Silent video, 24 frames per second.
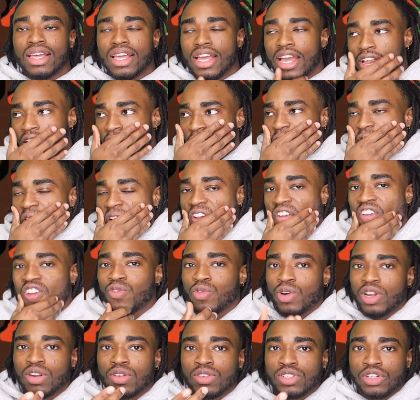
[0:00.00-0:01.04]
And I feel like she's
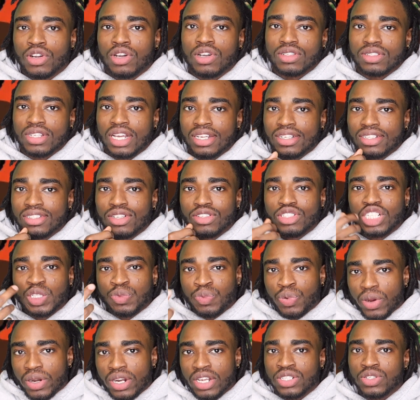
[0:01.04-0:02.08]
one of those girls, like, you know, she's
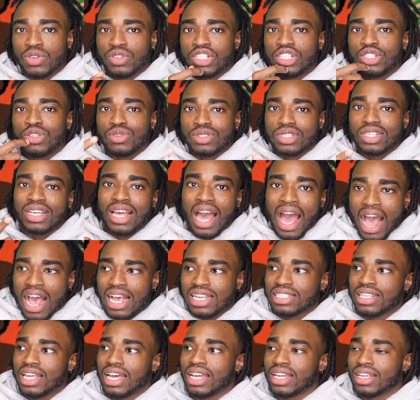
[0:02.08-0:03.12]
pretty, so she used to
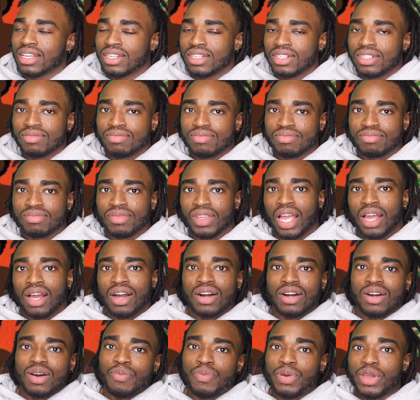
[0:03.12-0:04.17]
guys like
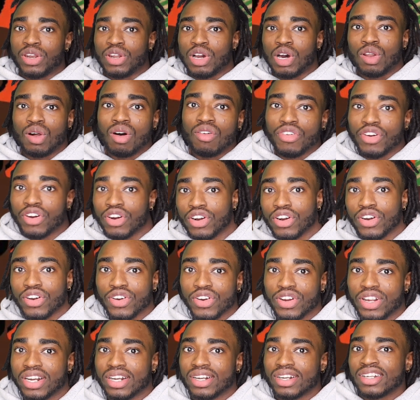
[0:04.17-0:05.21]
being all over
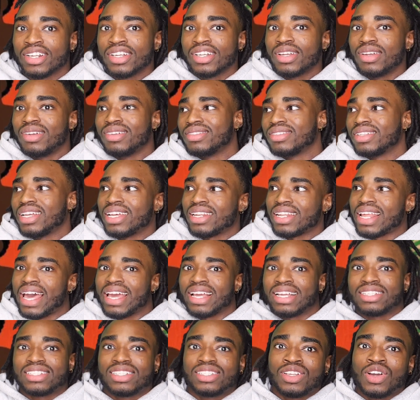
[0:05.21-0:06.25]
her and
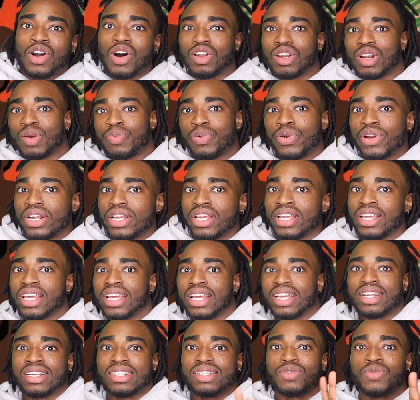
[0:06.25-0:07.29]
like calling her
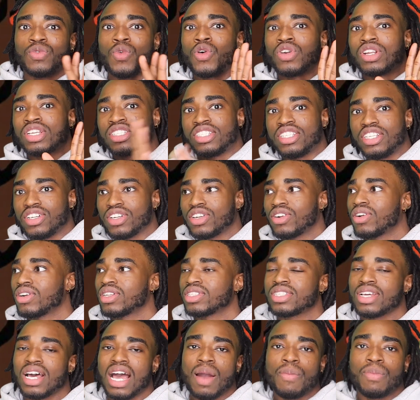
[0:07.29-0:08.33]
pretty and want to see her all
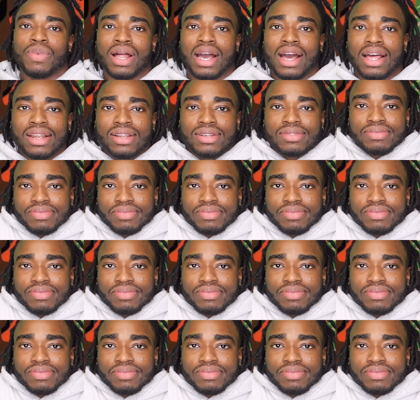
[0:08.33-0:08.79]
the time, but